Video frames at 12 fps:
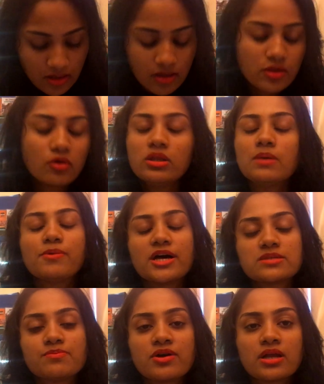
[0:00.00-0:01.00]
The only
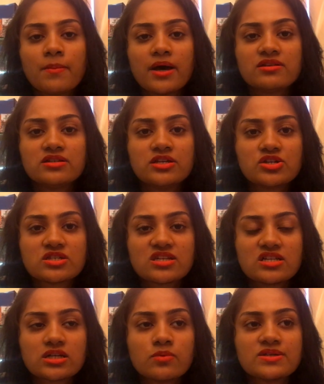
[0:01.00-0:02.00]
plus point about the tuition
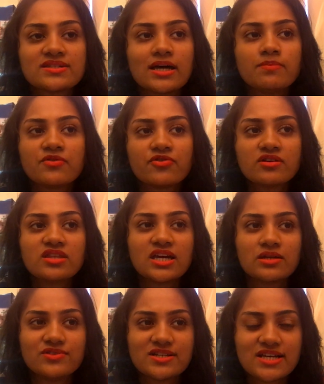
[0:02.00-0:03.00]
center was that before the
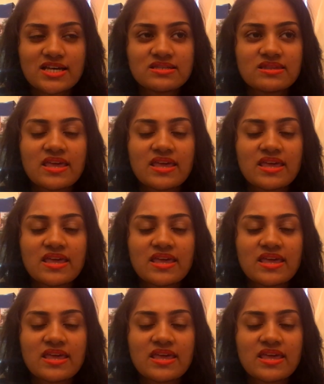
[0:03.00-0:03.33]
entry test,